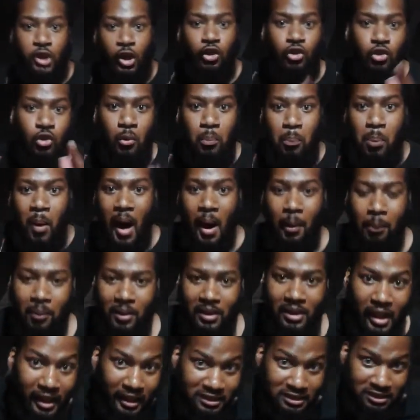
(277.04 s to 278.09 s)
General
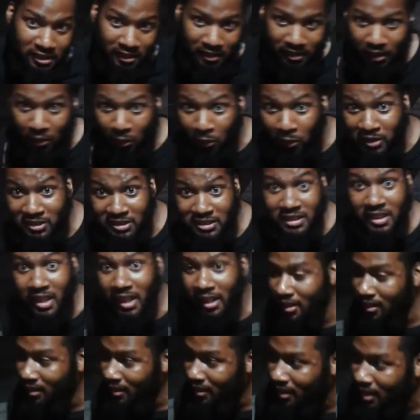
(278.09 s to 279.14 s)
population on this
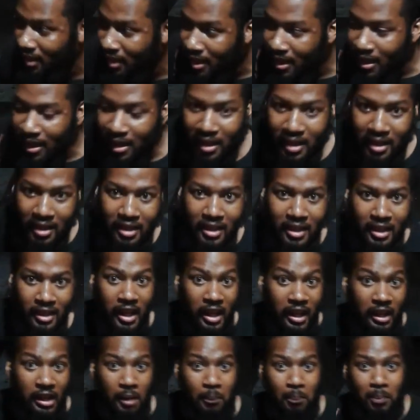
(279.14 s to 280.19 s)
nigga.
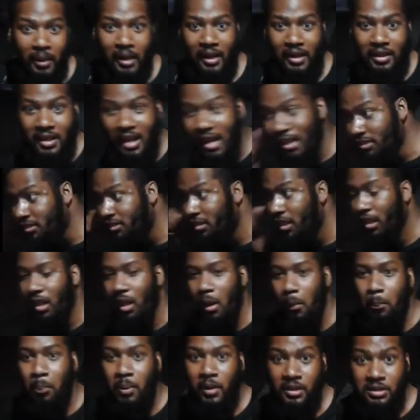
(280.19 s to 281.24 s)
He could be the next
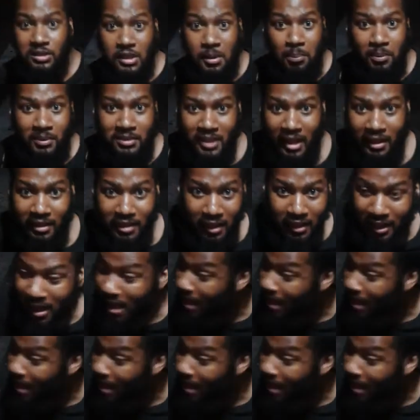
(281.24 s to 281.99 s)
nigga PC protected